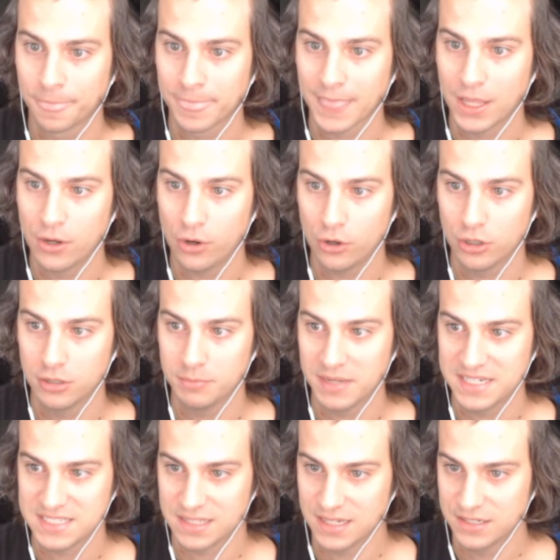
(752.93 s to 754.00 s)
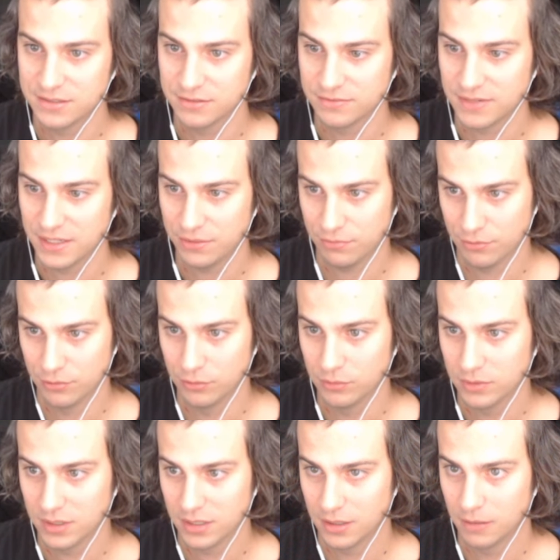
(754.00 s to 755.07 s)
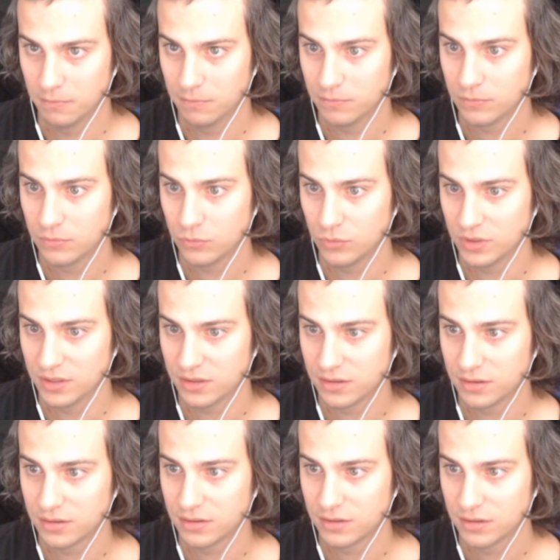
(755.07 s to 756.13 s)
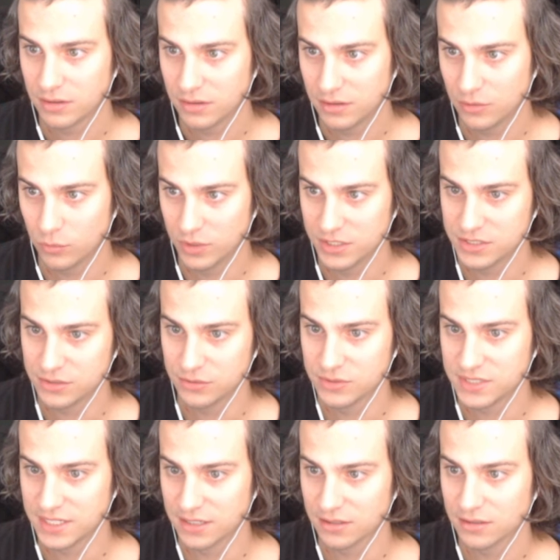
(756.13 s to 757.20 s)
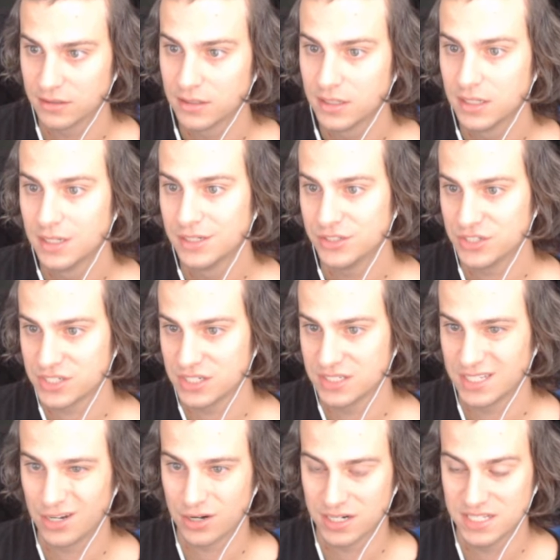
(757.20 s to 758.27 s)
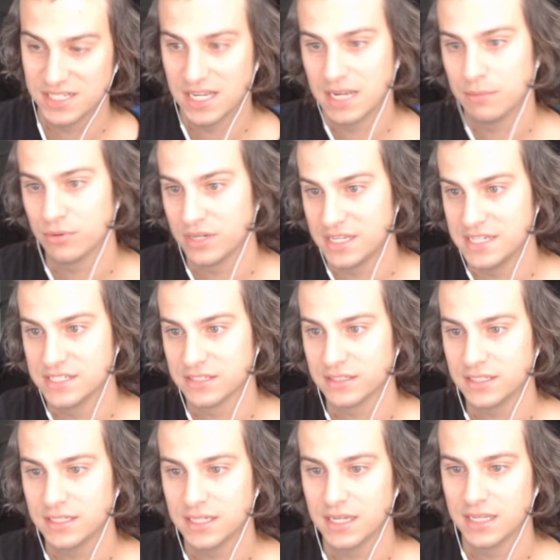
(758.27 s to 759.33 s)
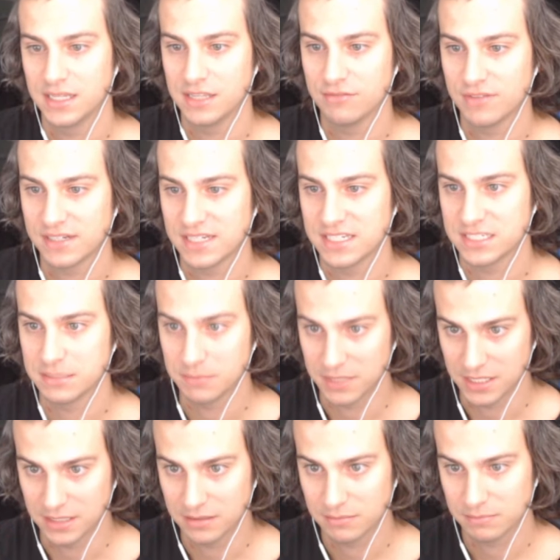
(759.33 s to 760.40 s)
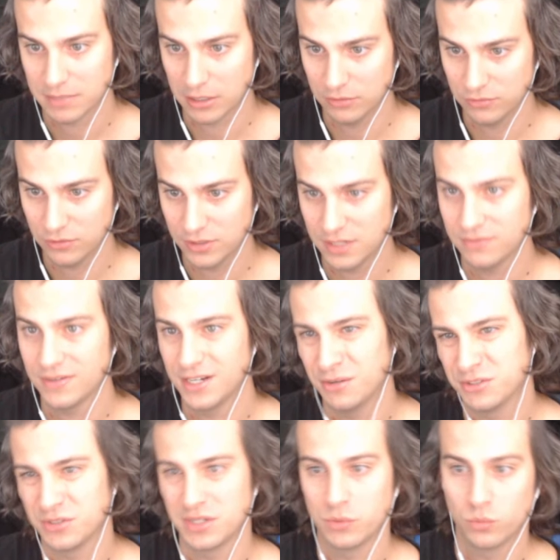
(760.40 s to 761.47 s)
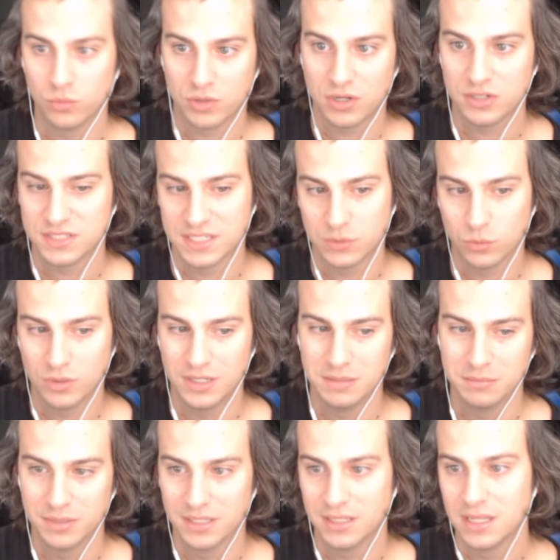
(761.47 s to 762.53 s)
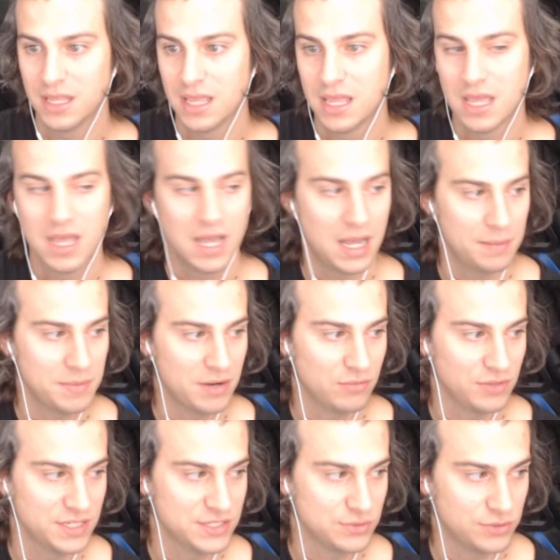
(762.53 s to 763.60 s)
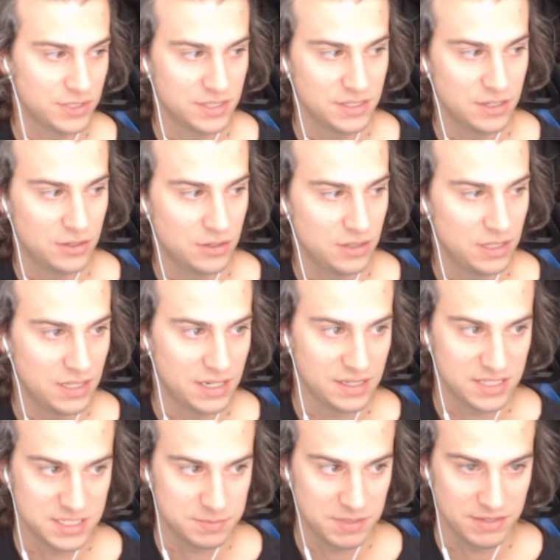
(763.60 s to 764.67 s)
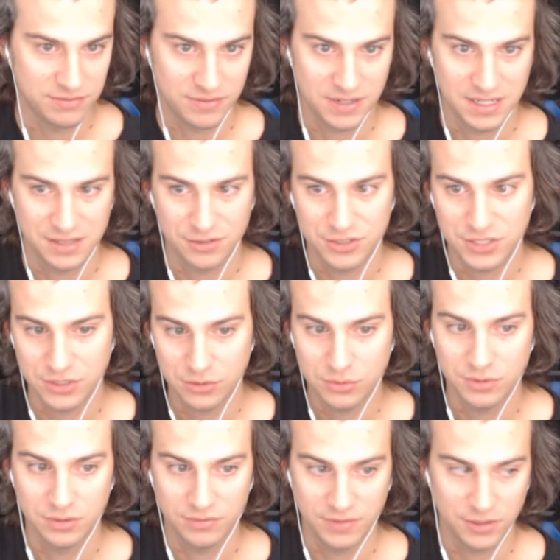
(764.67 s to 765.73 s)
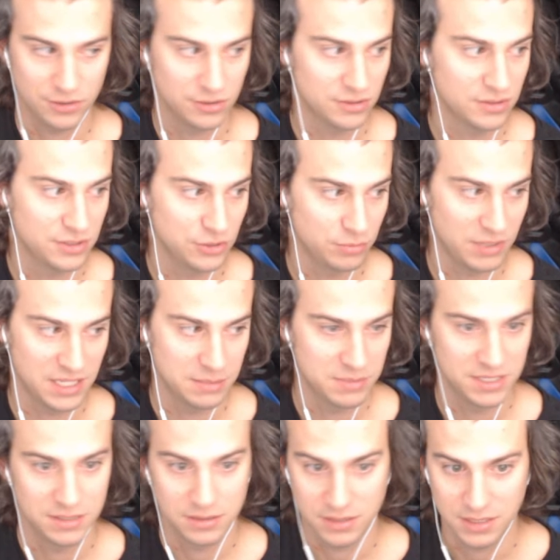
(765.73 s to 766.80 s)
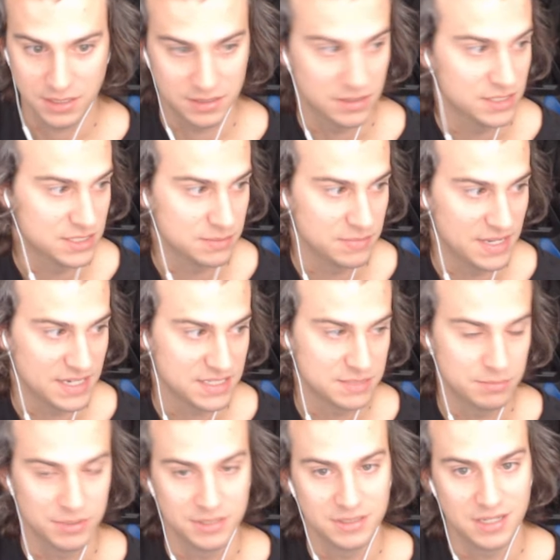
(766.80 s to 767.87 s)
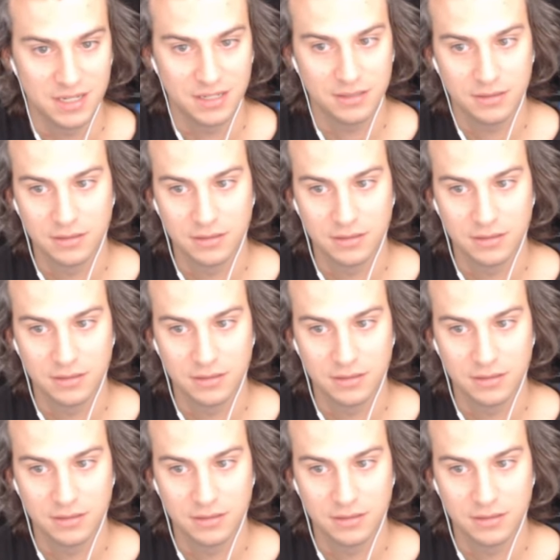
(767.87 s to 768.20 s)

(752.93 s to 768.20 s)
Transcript: hard baseline to fight through with the 1/2s here, just because they are going to die pretty easily, and the effect has to be powerful enough. I know it's only costing 1, but I'm not really sold on a lot of these being fine. They're 2, they're filler. You'll play them in some decks, but not